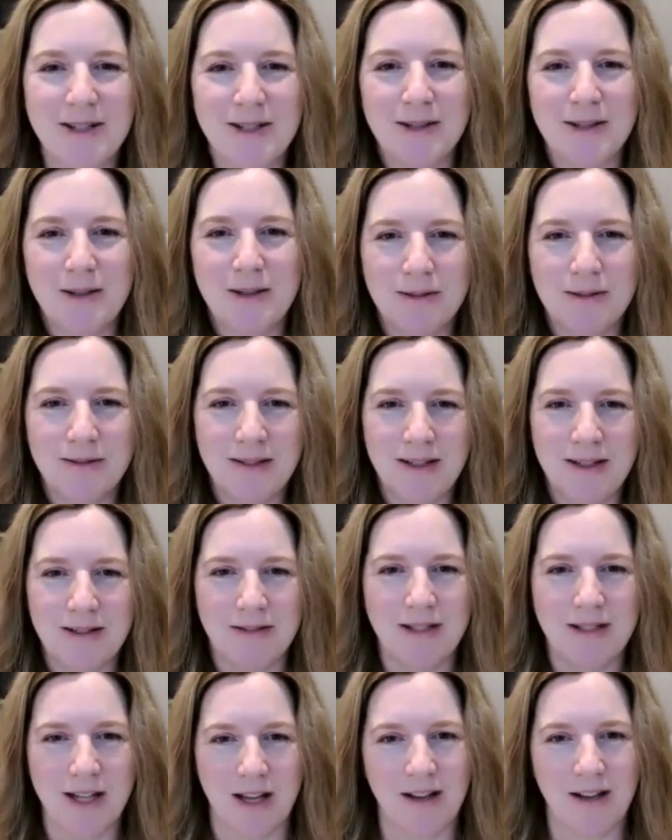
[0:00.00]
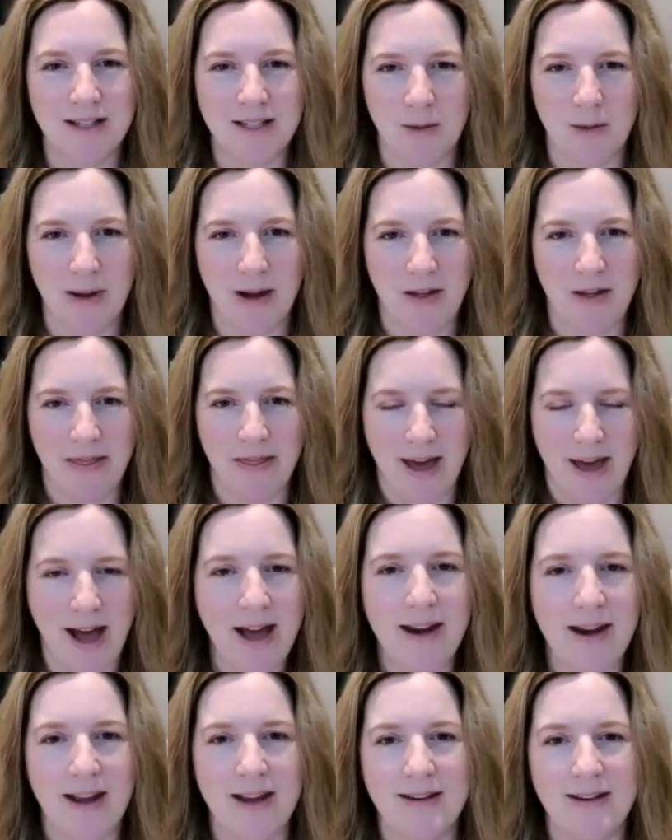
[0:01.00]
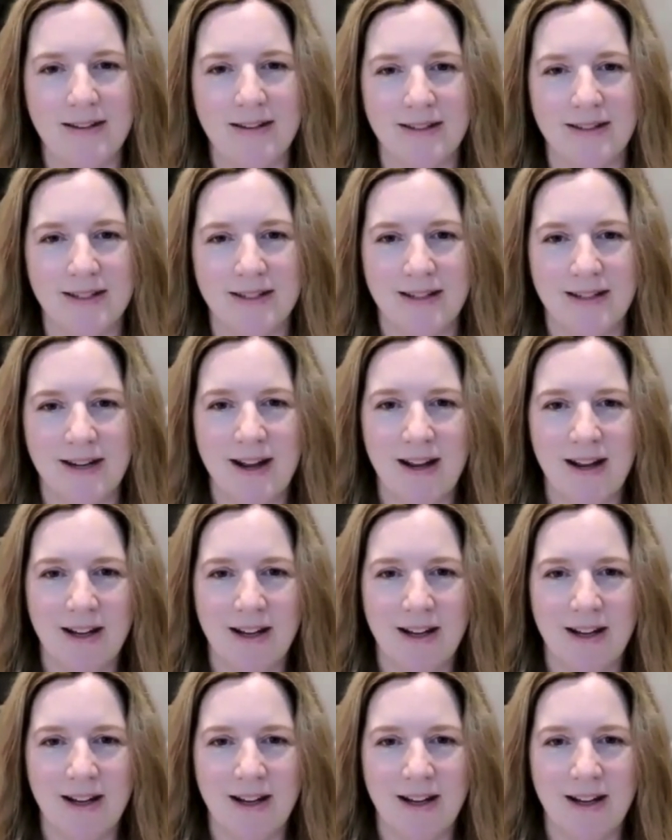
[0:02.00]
So, tell us about that and,